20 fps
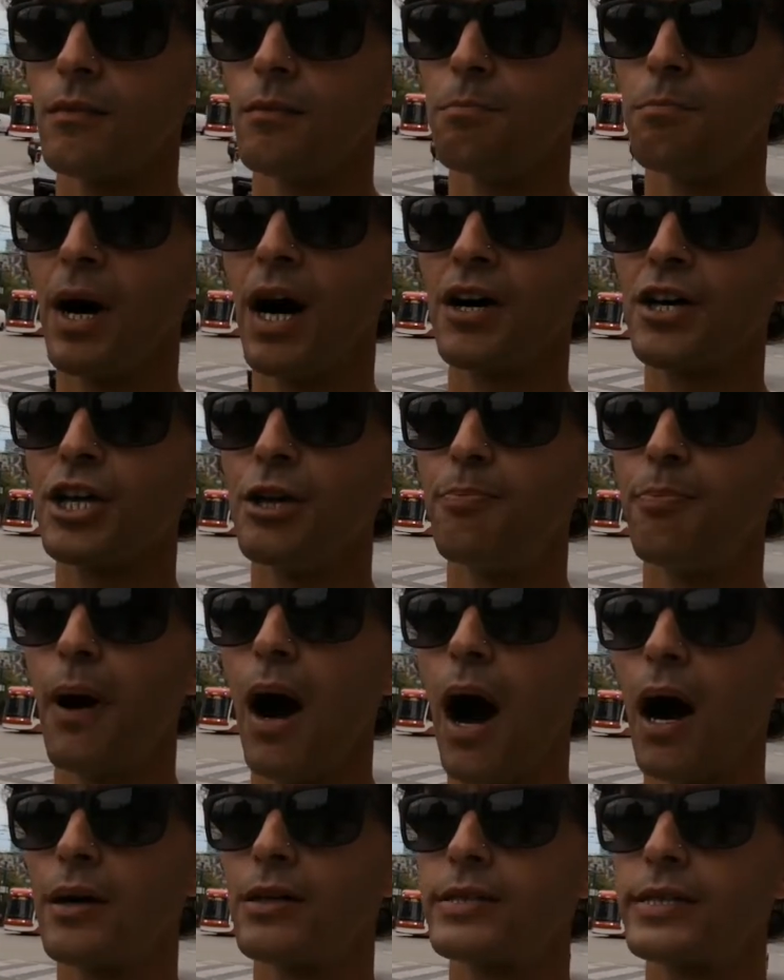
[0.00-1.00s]

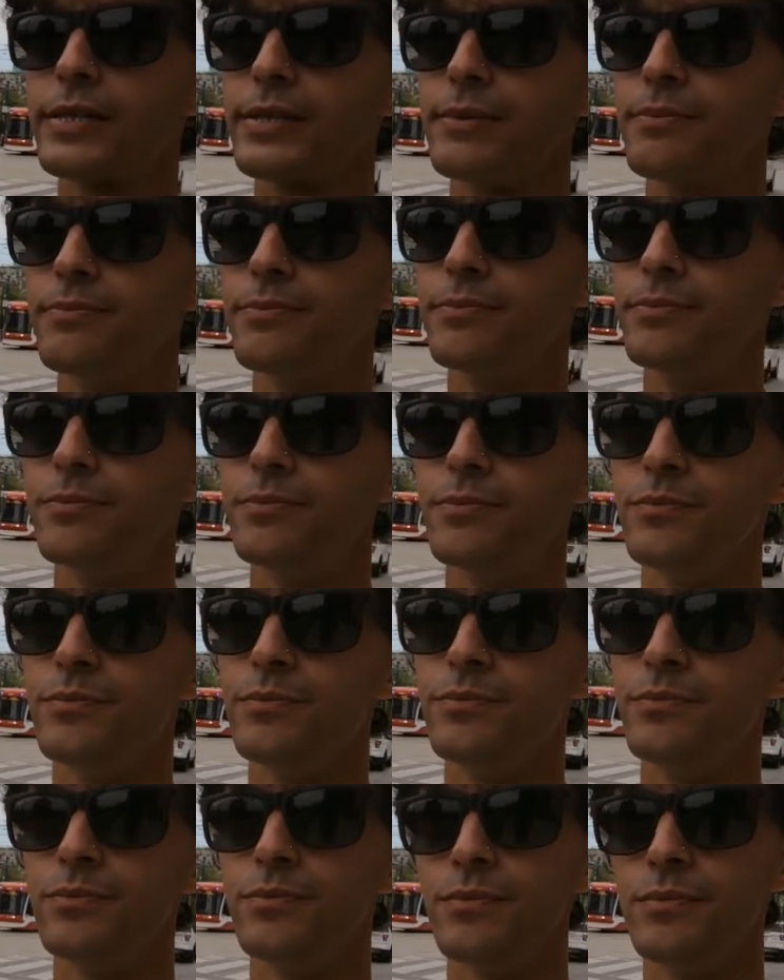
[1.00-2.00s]

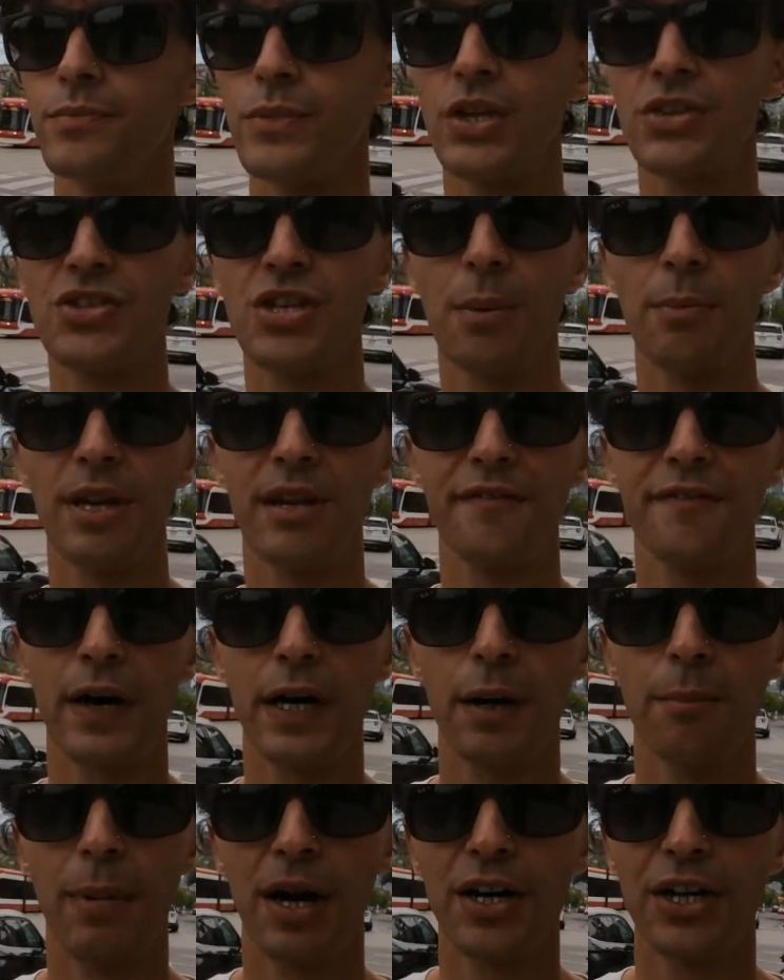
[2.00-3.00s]
Monkeypox, did somebody
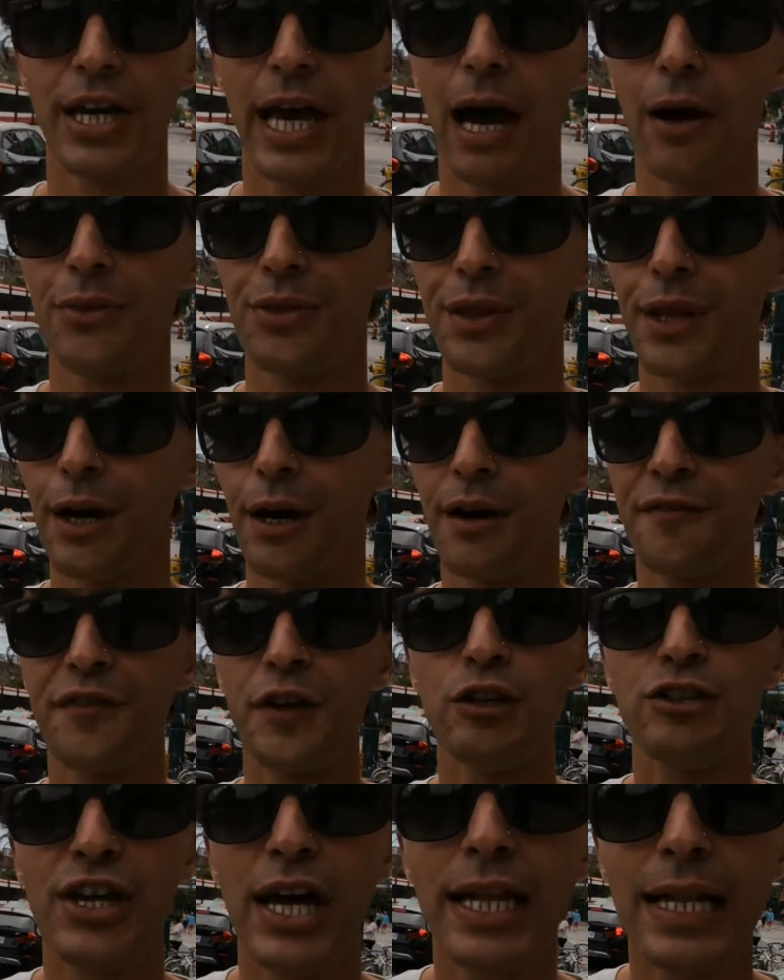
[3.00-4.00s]
fuck a monkey out there? If
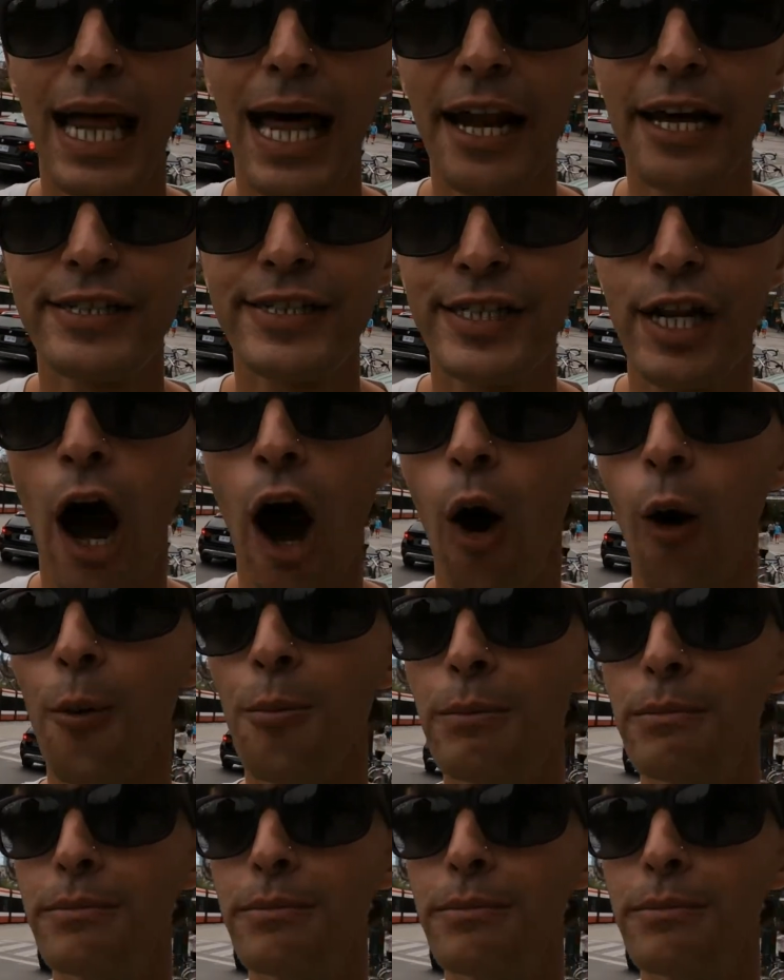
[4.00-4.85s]
you did, let us know.